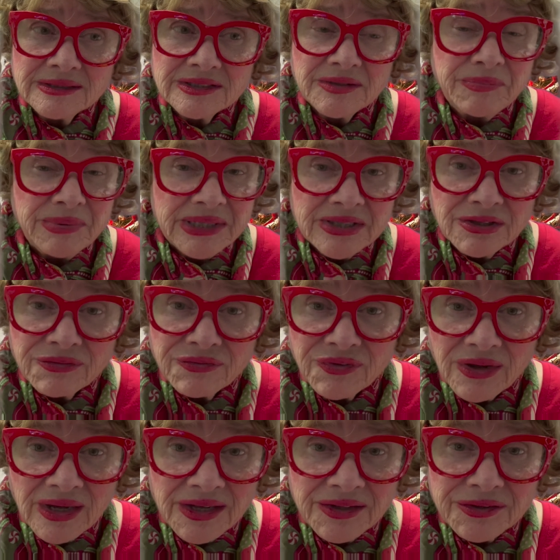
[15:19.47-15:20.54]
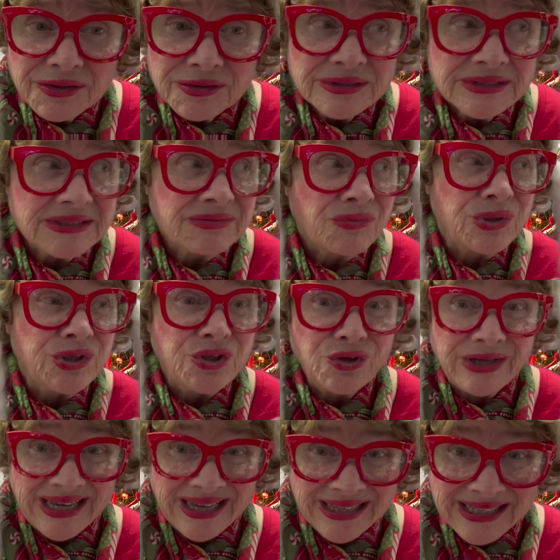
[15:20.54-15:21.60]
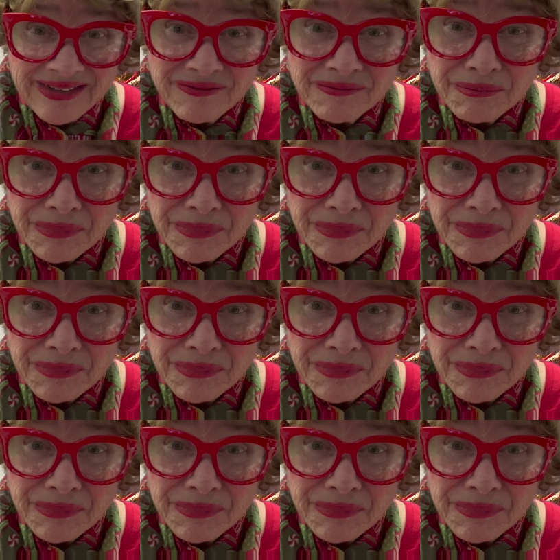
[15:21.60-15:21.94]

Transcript: to be there for others when you can't even